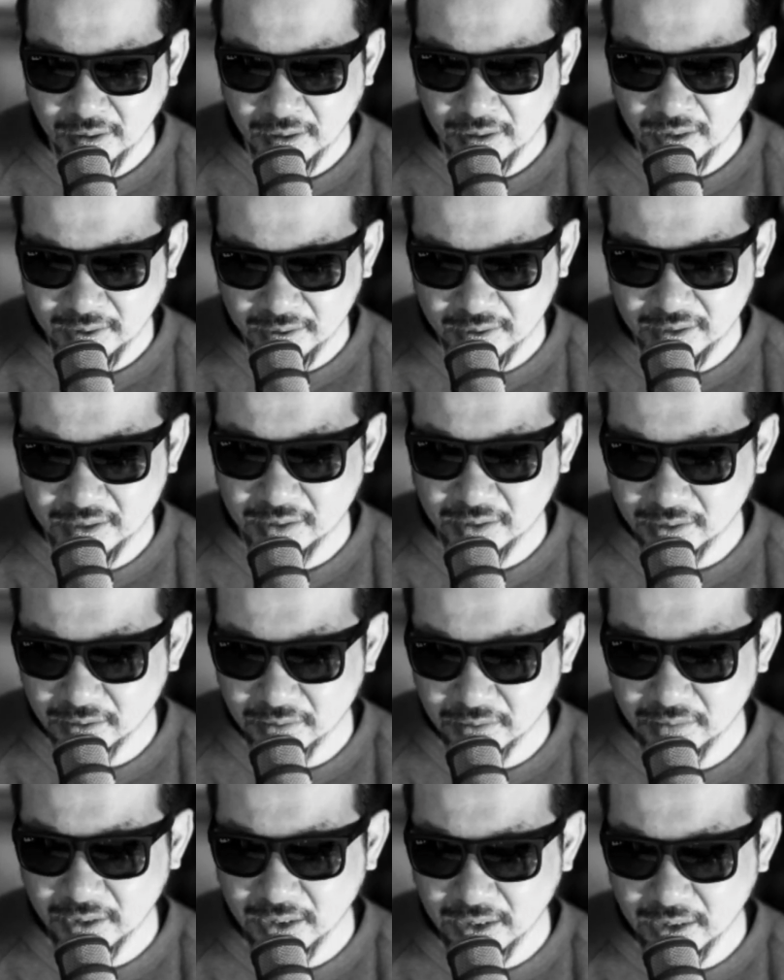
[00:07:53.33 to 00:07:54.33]
he's just a
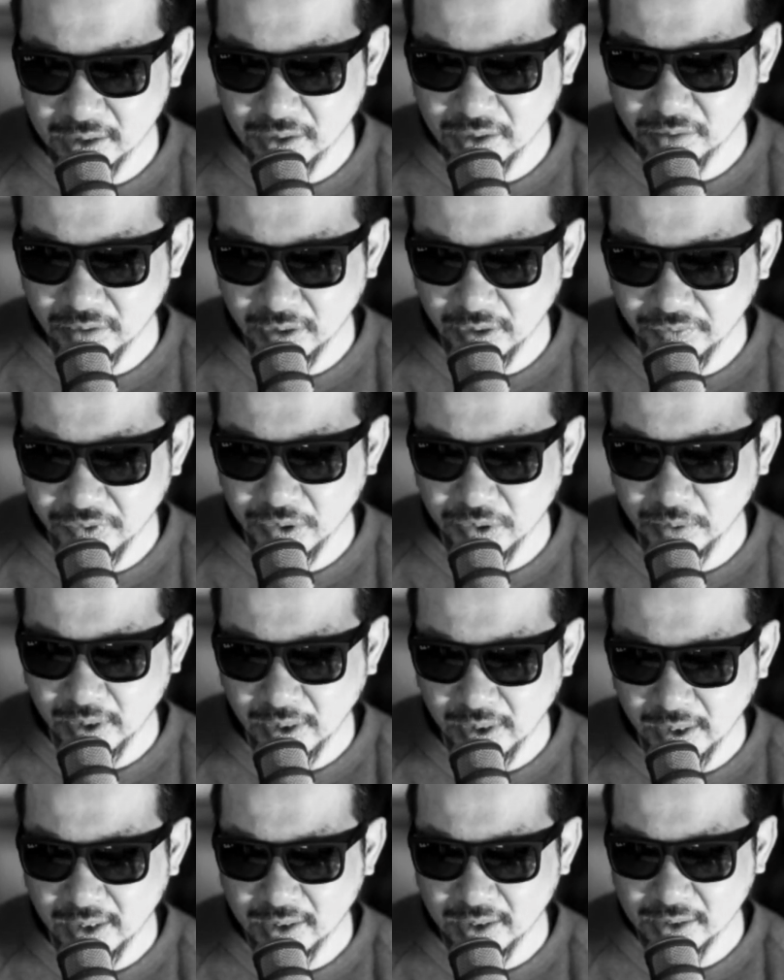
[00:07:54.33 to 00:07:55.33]
really good reviewer,
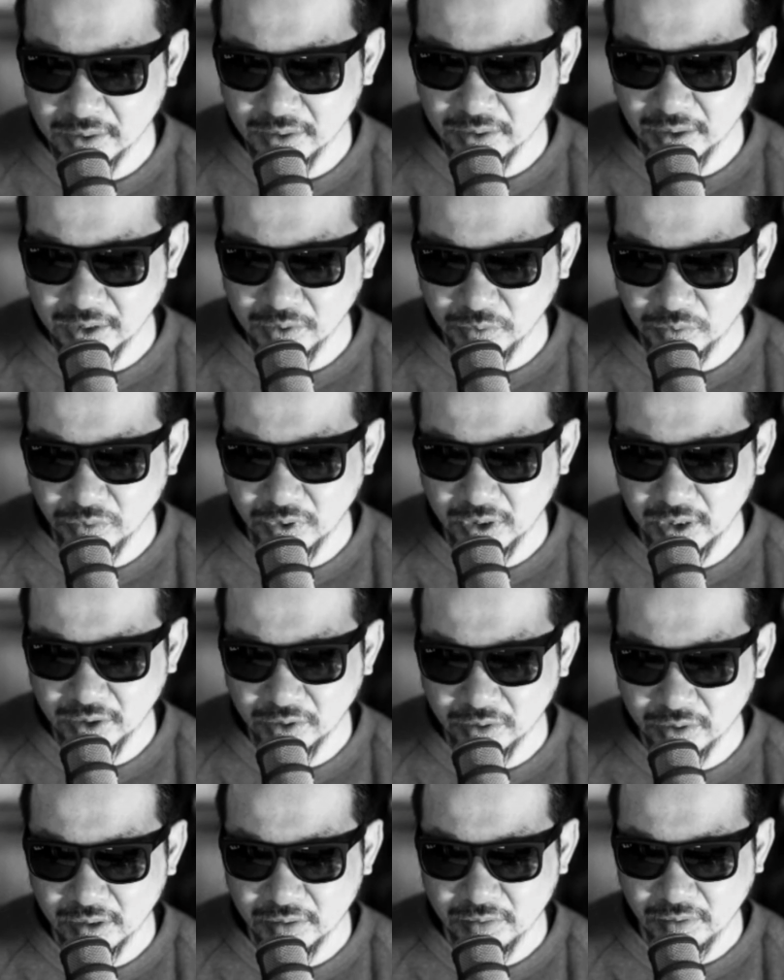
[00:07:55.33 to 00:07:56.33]
and he's really
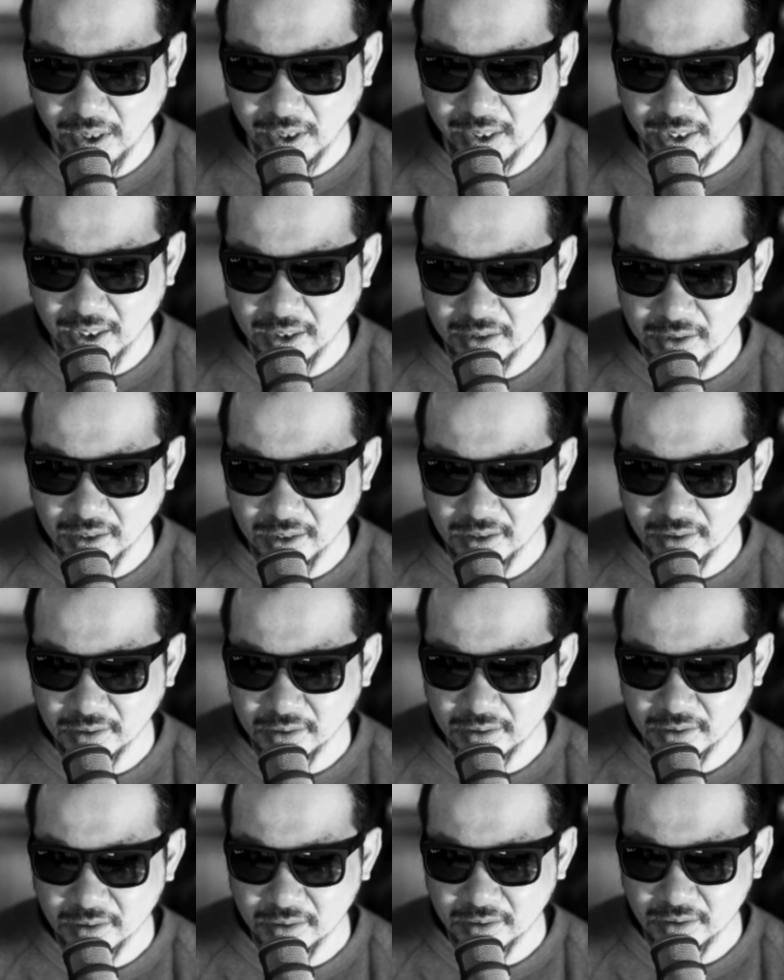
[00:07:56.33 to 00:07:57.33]
good at writing
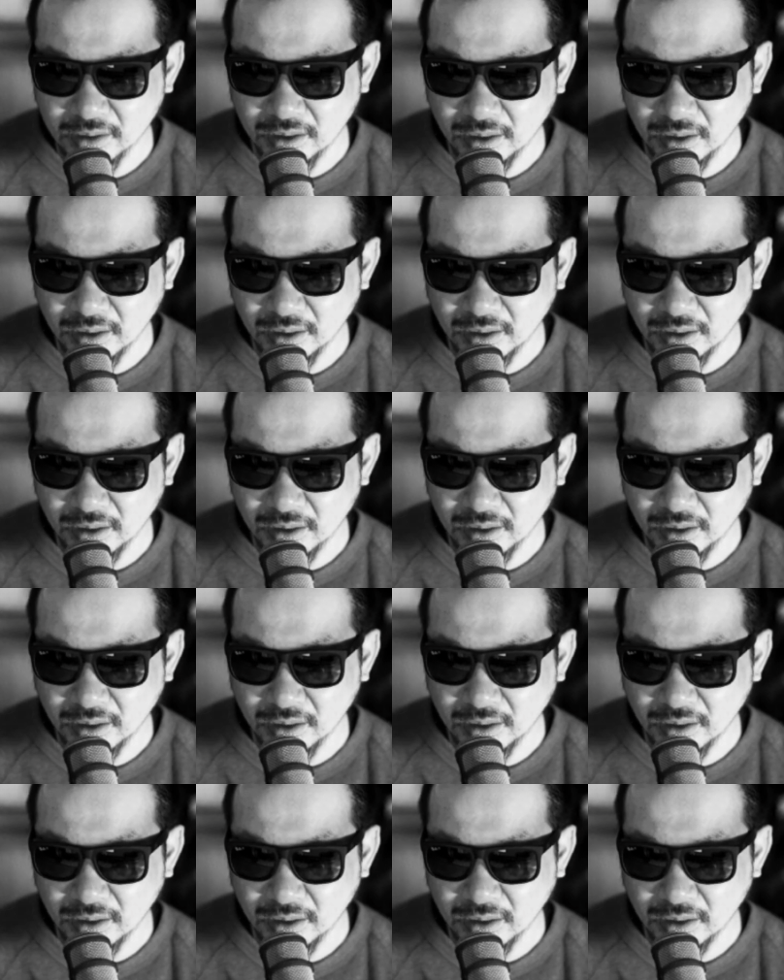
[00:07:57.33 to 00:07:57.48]
essays.